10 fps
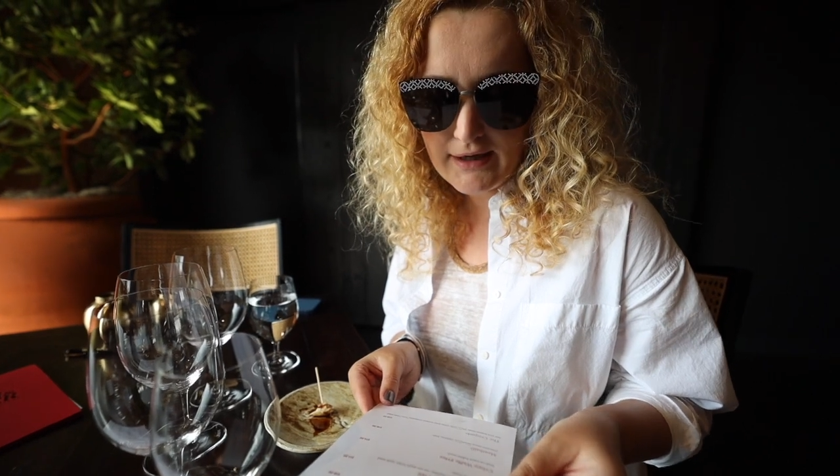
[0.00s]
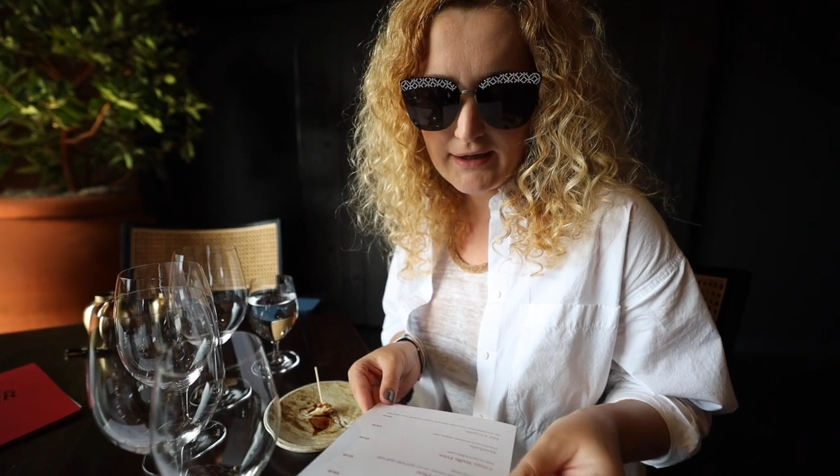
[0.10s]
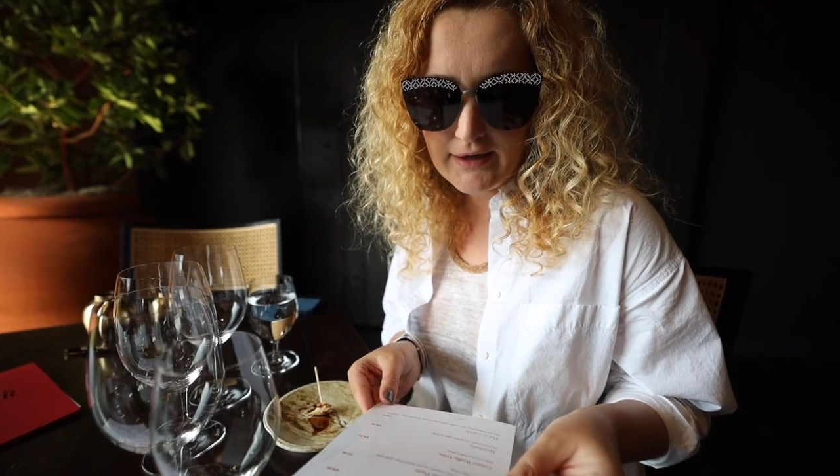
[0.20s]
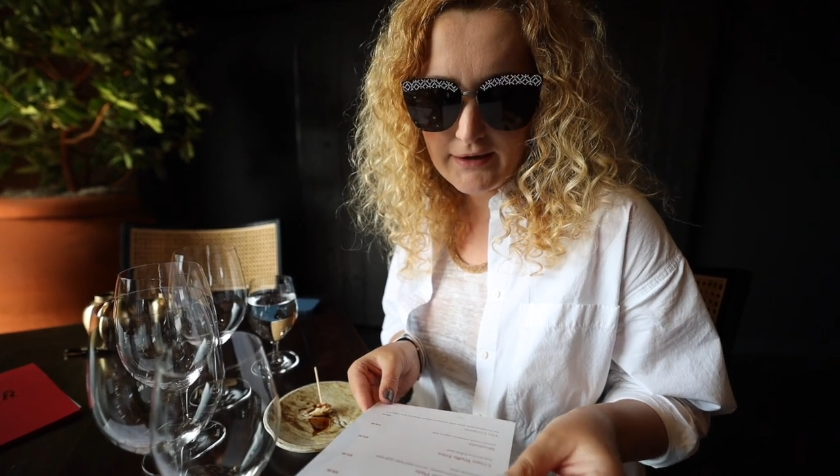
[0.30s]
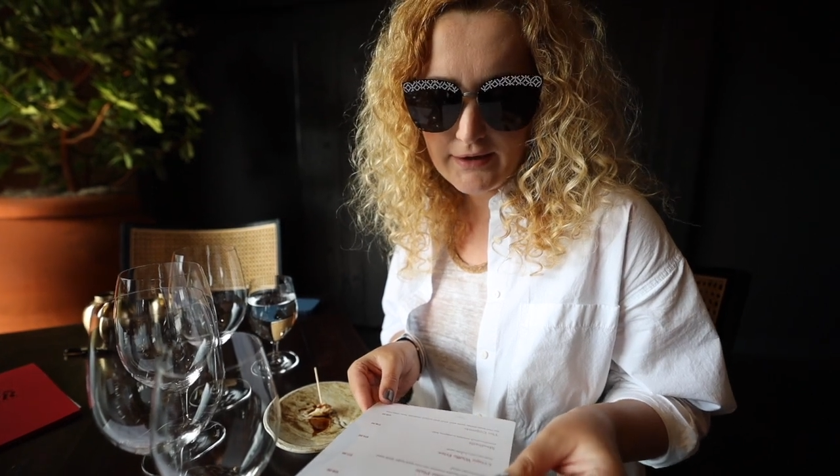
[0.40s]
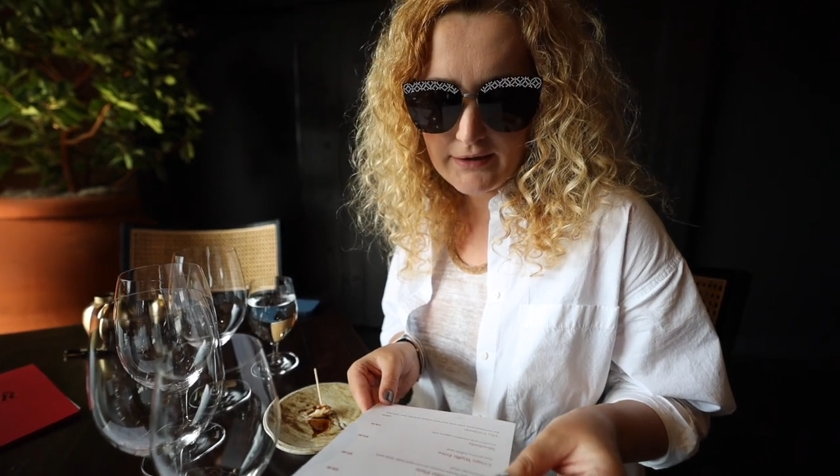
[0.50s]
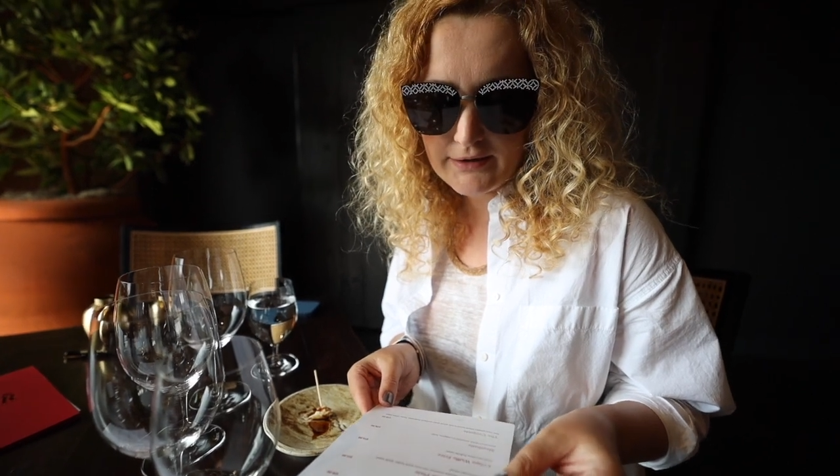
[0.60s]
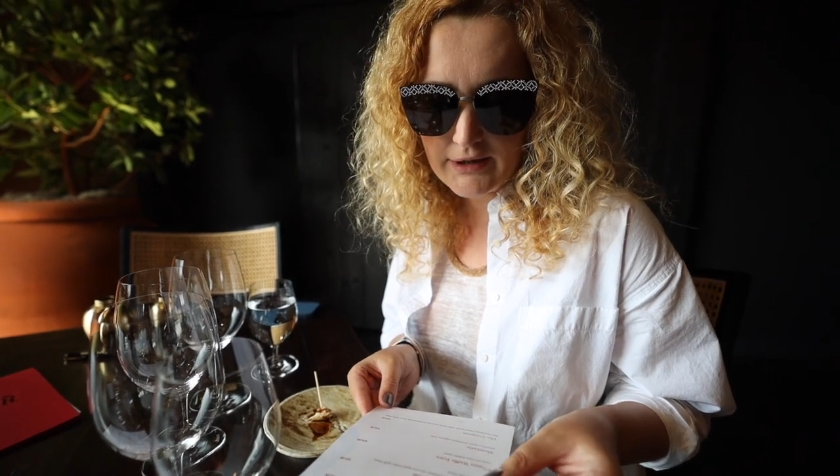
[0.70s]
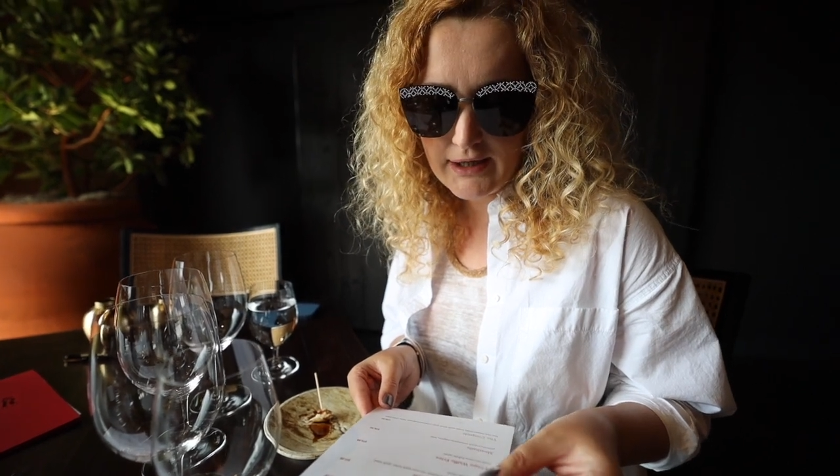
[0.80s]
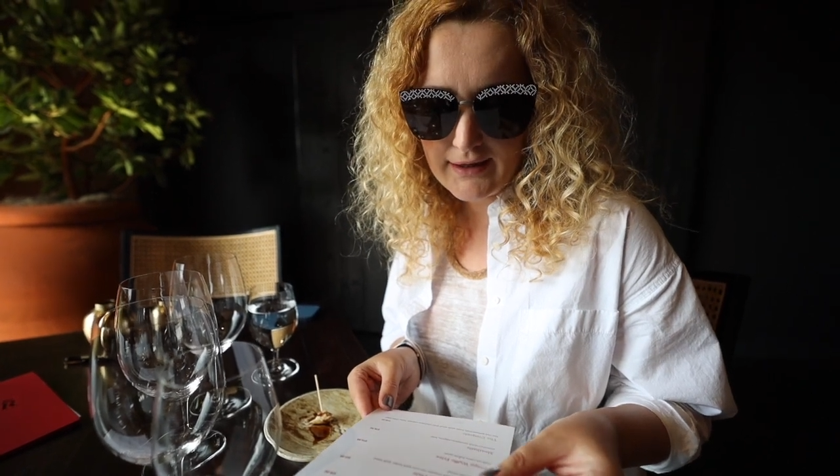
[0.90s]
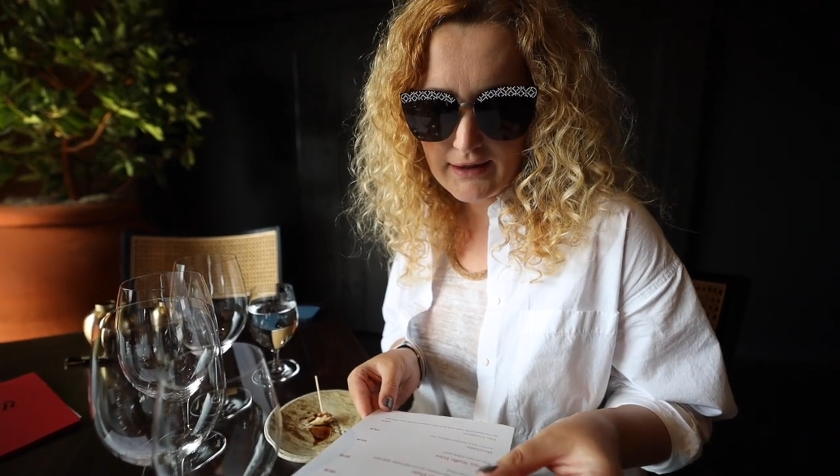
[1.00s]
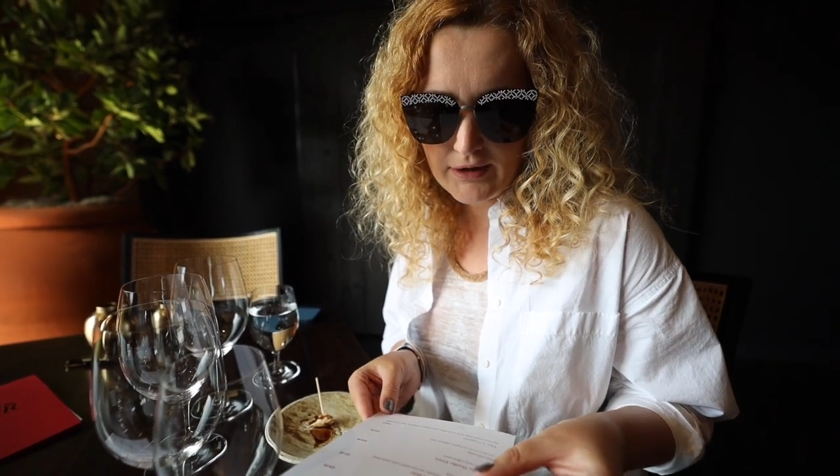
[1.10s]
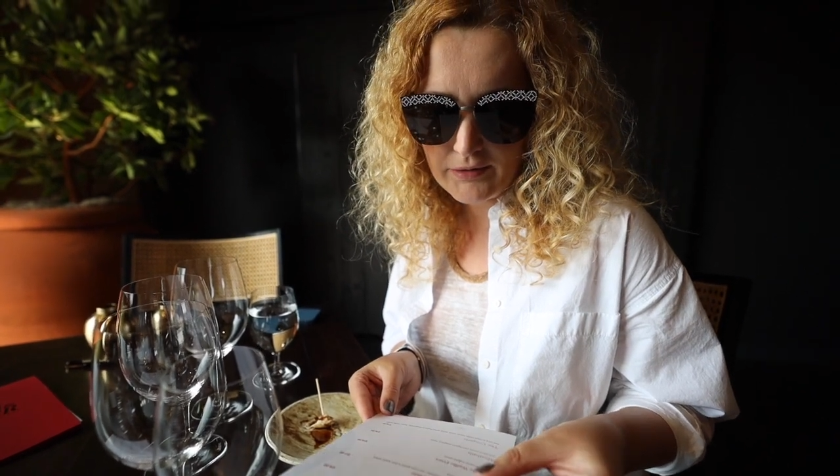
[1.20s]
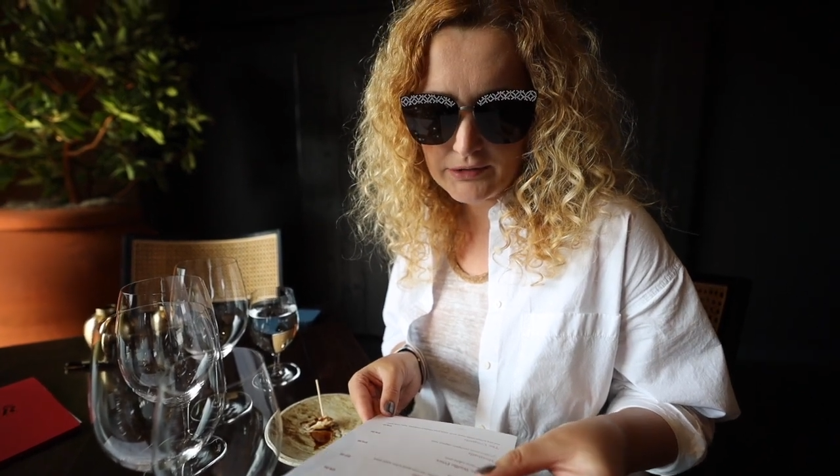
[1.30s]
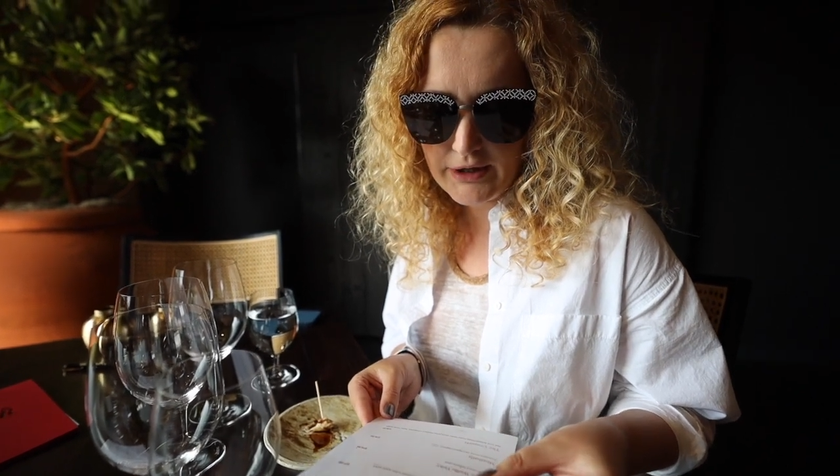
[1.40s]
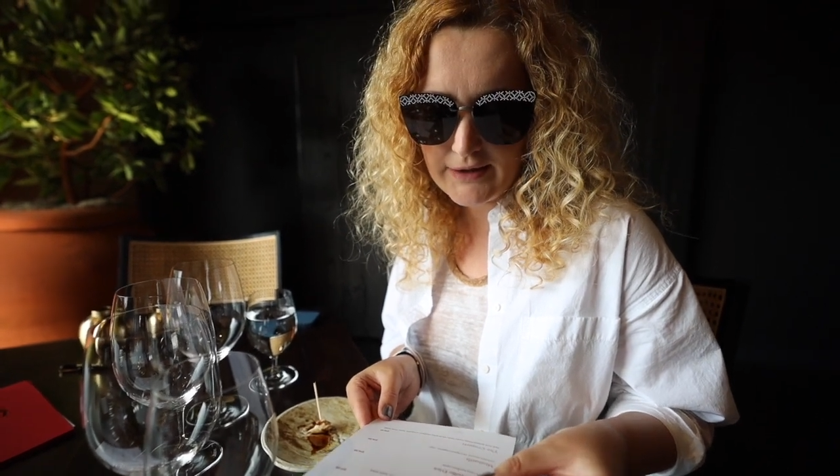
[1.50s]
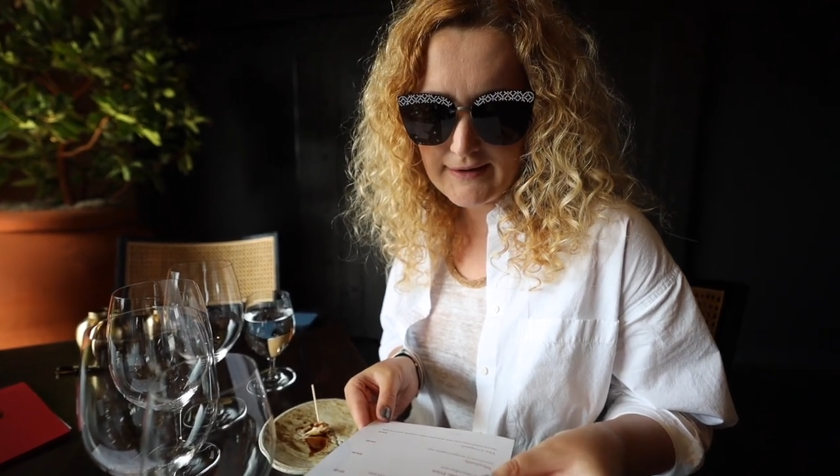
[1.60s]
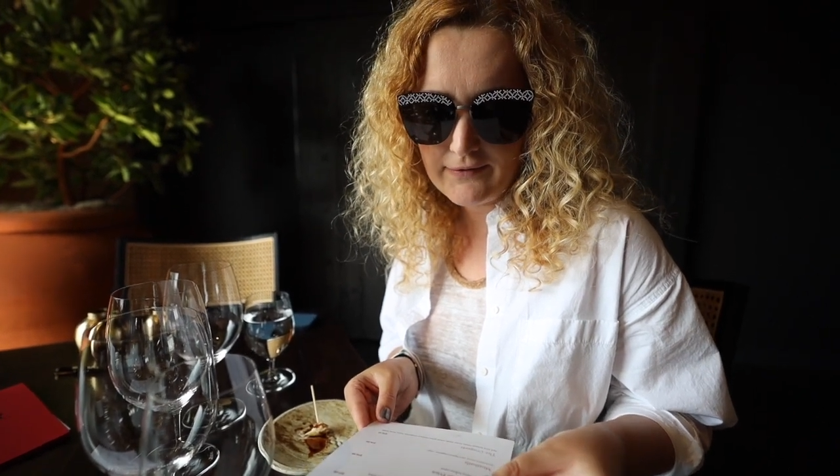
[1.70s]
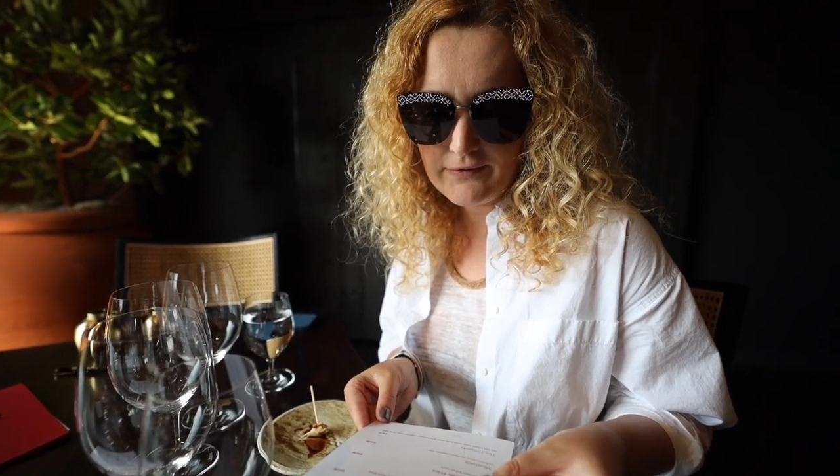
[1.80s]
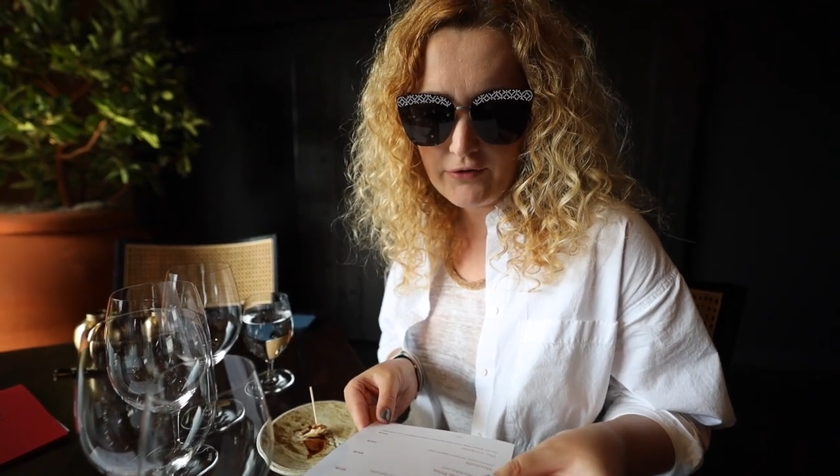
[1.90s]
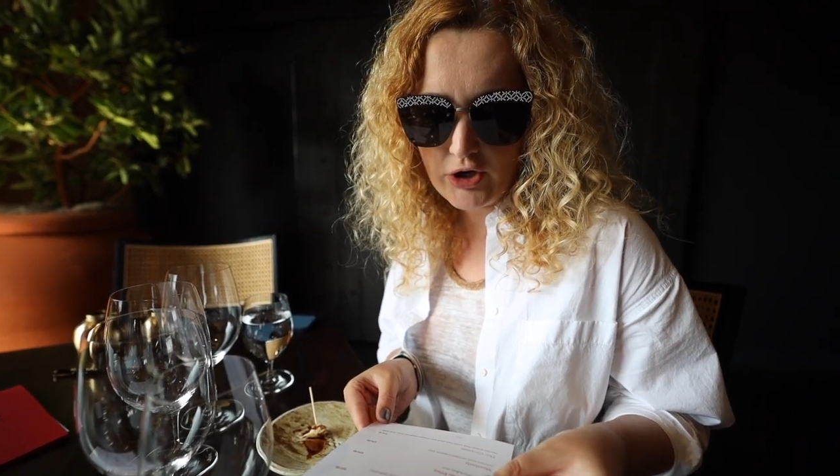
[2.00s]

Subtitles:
and I think we'll add some